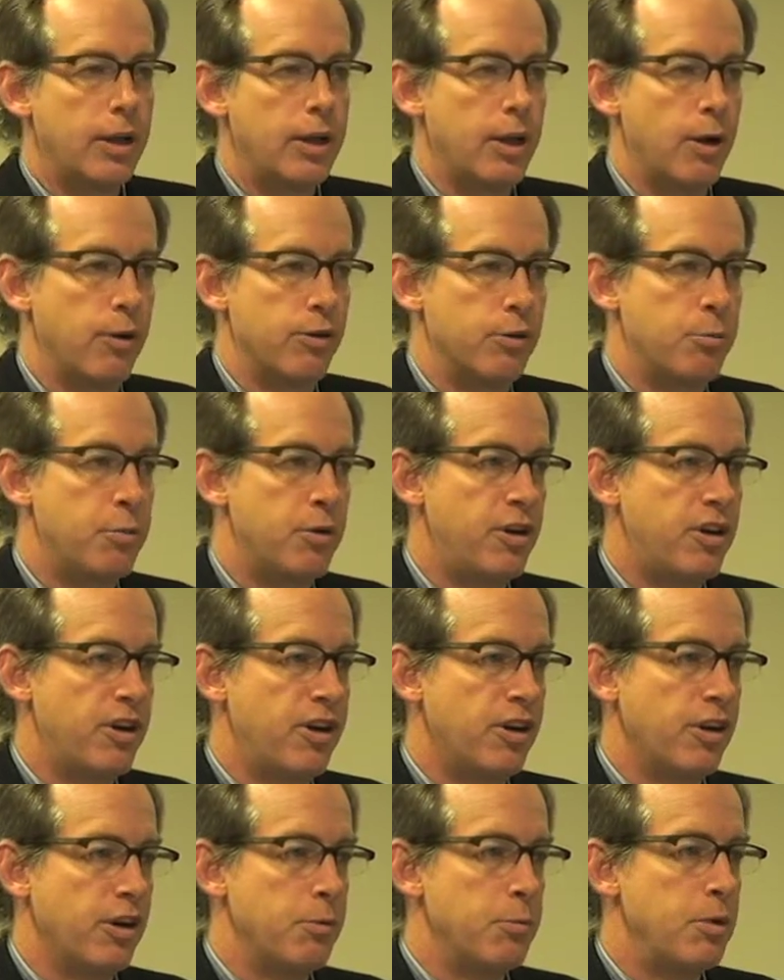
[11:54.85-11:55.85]
There was a
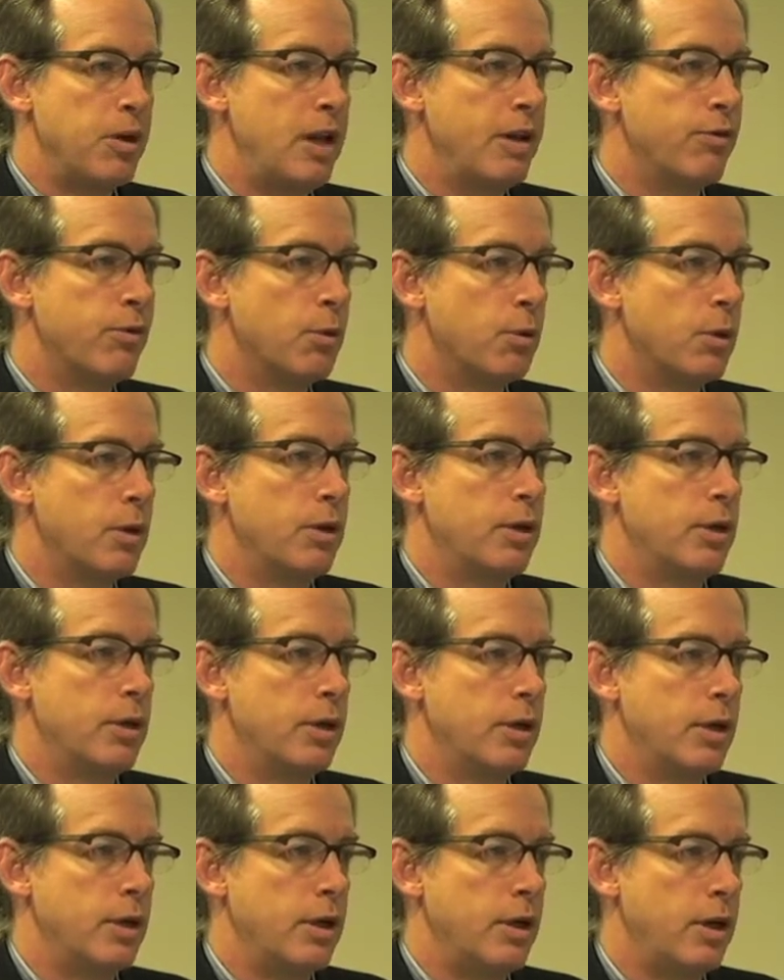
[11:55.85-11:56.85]
particularly medieval one
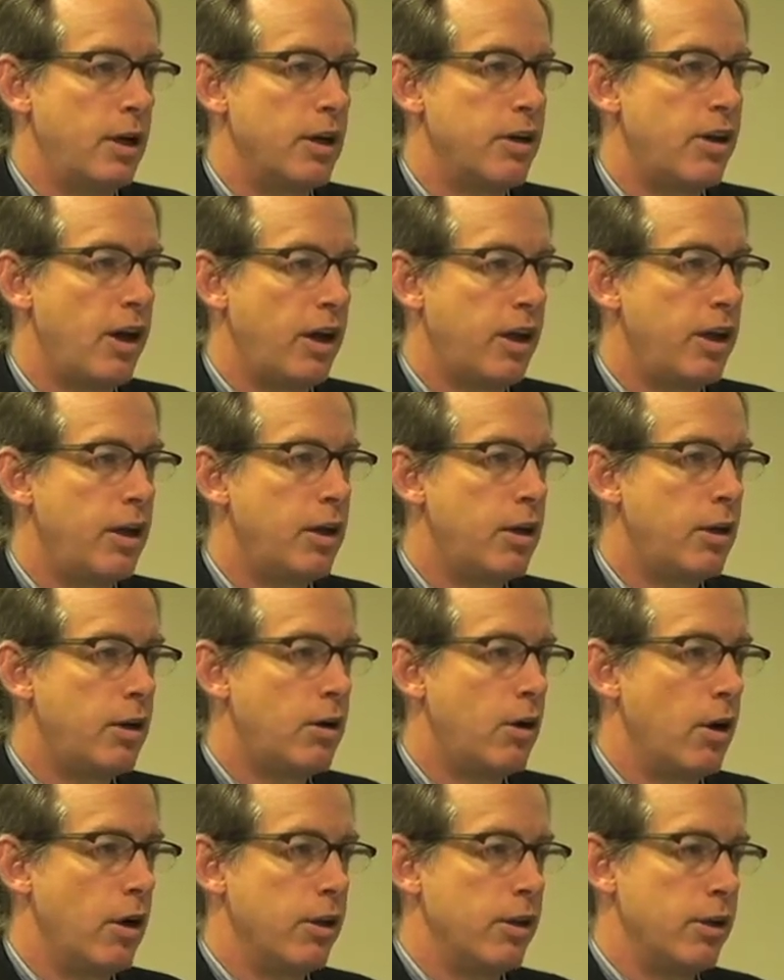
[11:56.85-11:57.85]
uh, in Kentucky
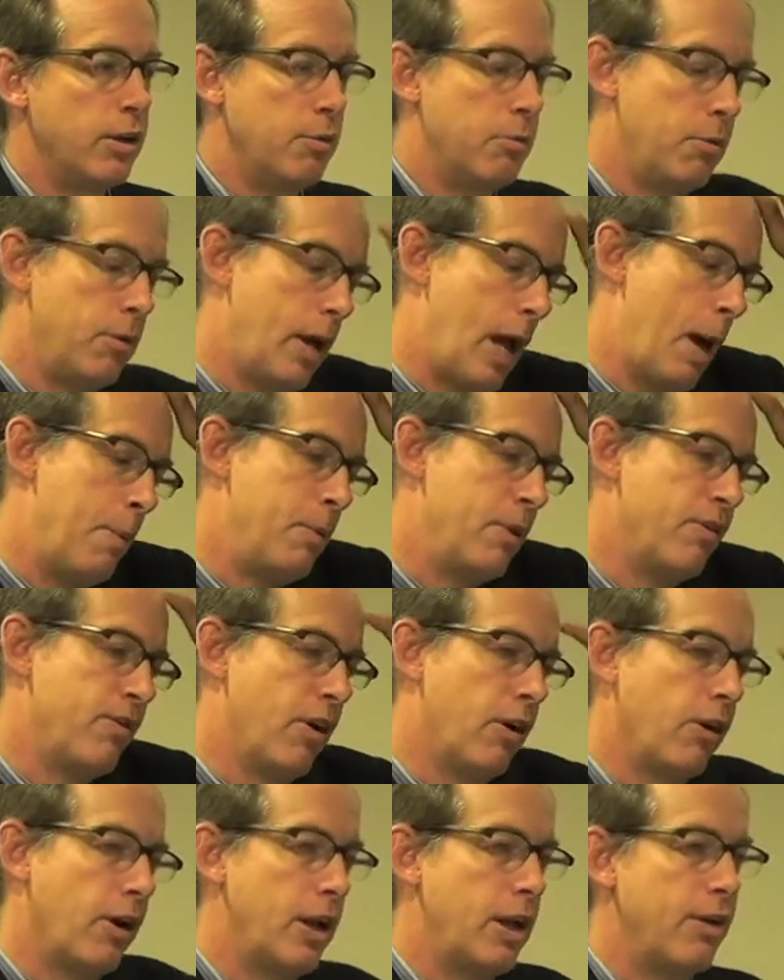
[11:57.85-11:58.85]
called the Abbey of
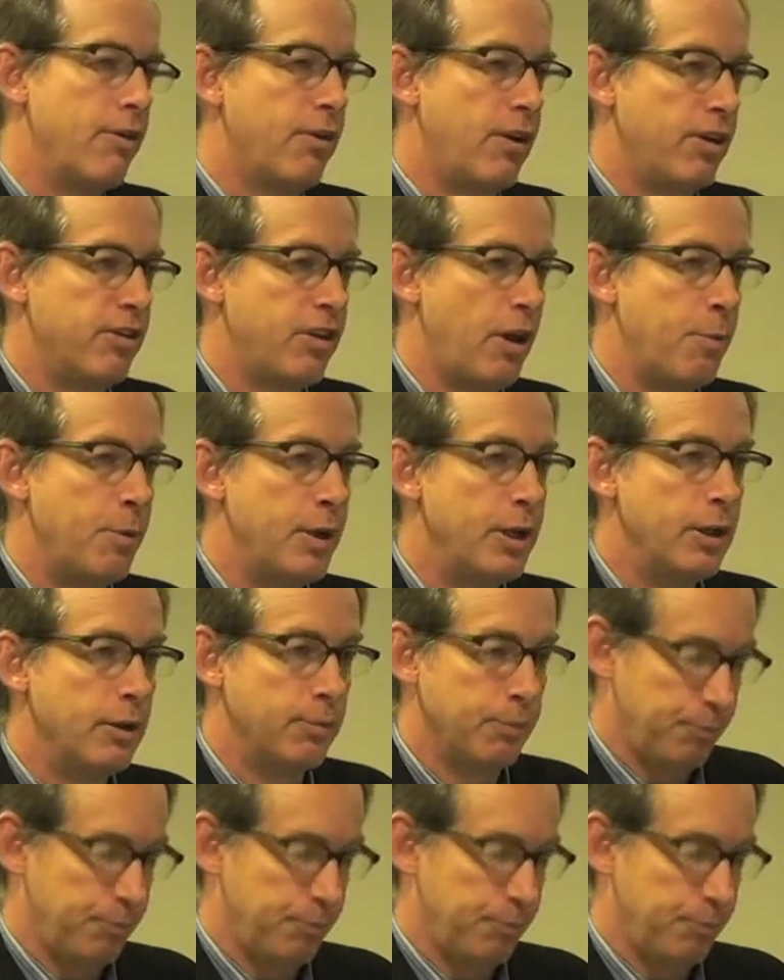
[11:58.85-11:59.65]
Our Lady of Gethsemani.